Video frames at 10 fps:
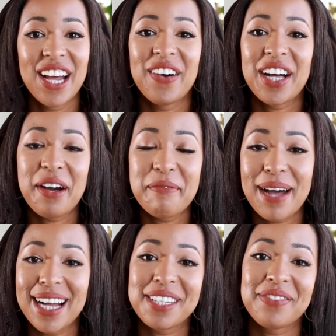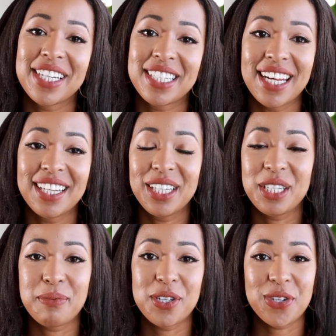Welcome back to my channel.
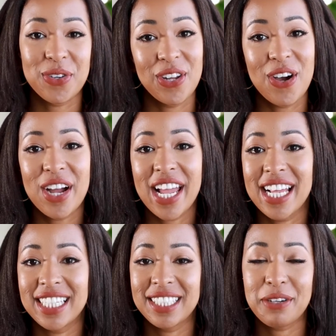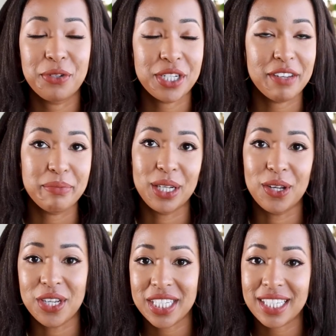It's been so long, and of course I've been
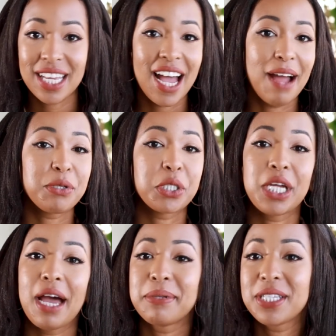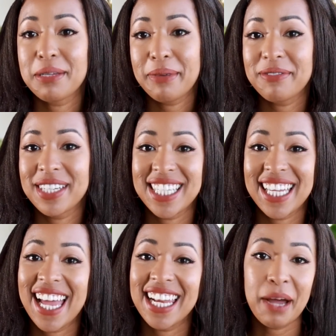lost. I'm sure you're happy to see my face
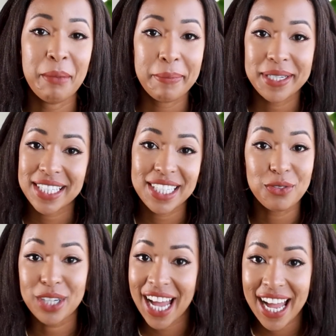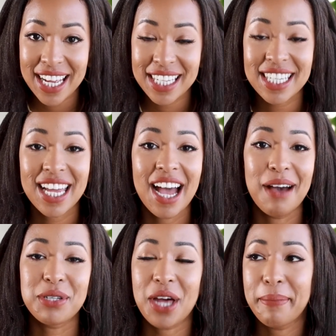again. I'm happy to see you guys.
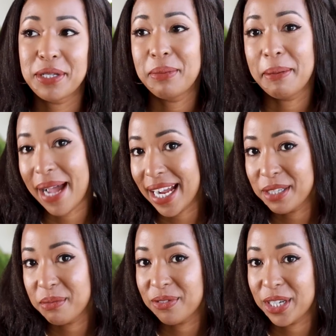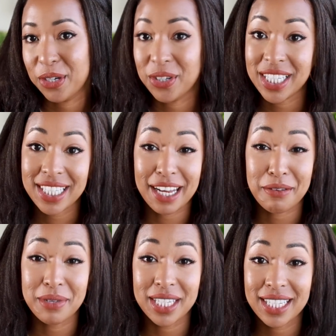I'm so happy to be back, to be very honest.
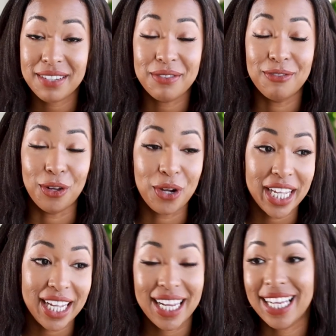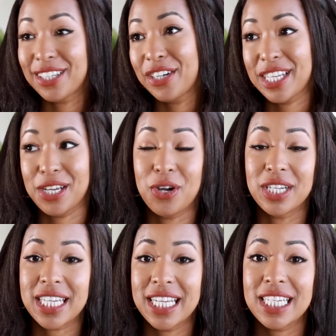I'd missed vlogging and creating
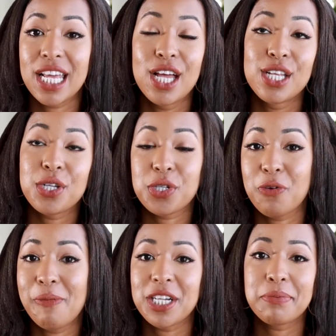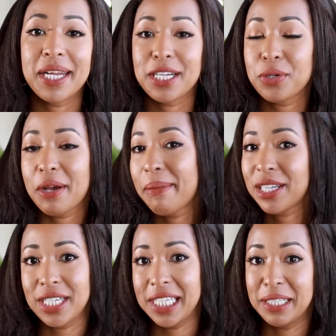content so much, but I took a
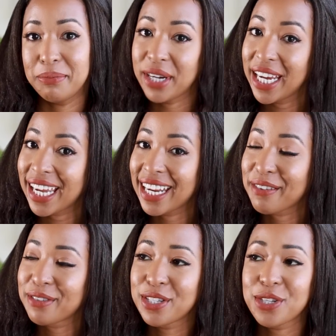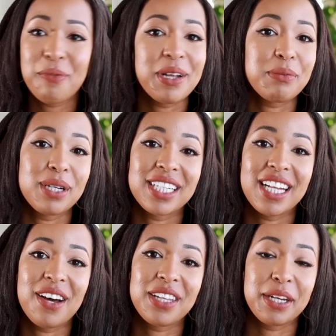much needed break and I feel so much better
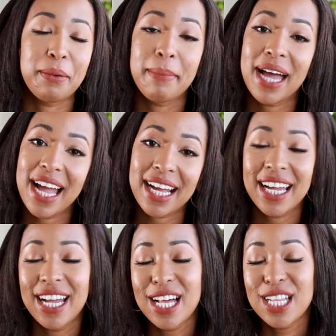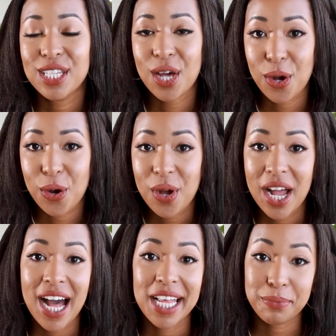now that I'm back. So
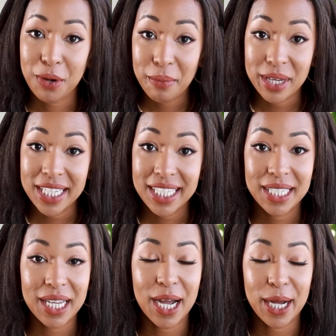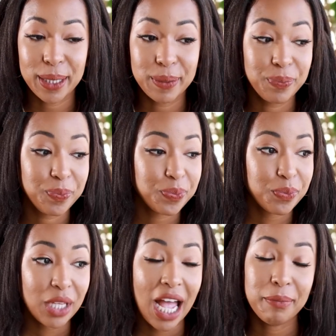as promised,
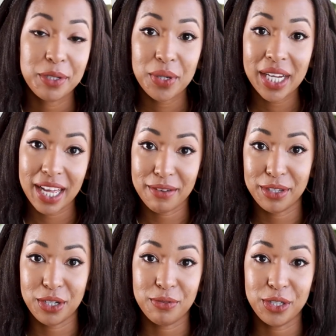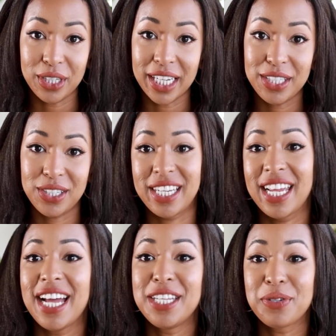I'll be doing a hair video for you guys
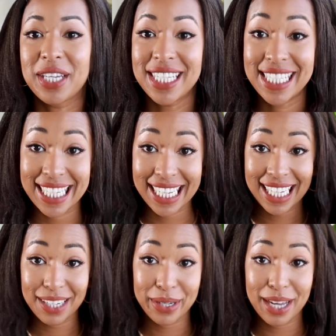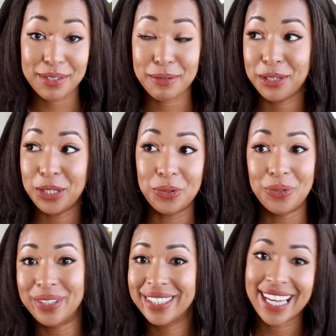today. As you can see, we have some
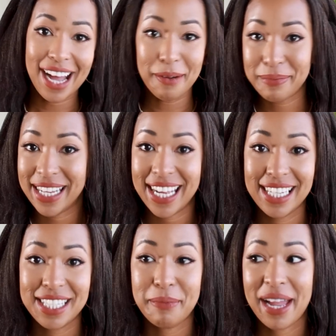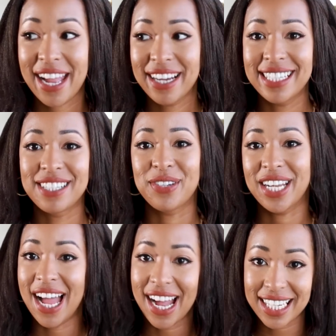new updates. My hair is
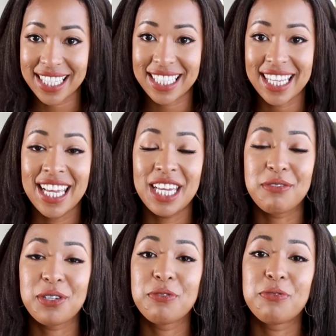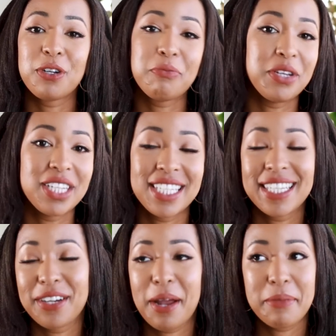relaxed. If you don't follow me on
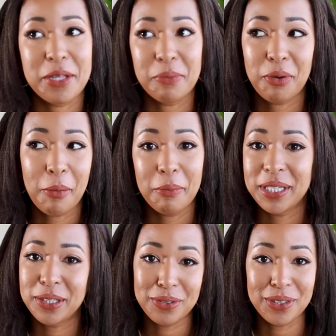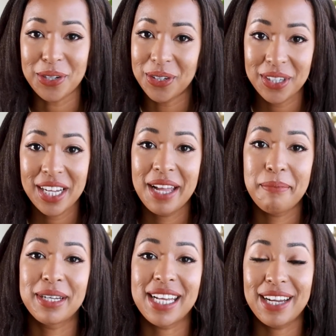Instagram, then you probably don't know,
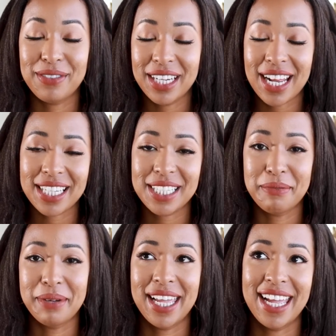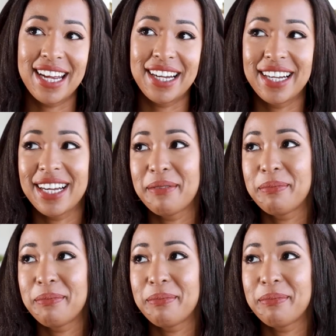but I relaxed my hair